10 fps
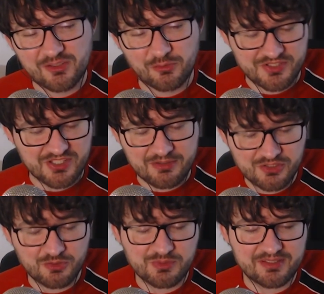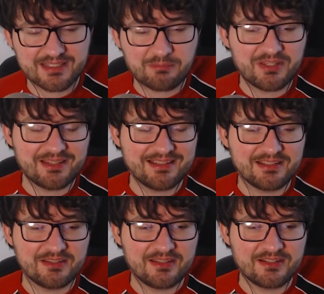Obviously, it's always been a thing, but
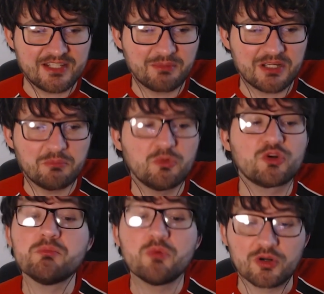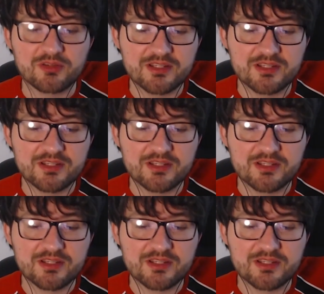they're coming up more and more.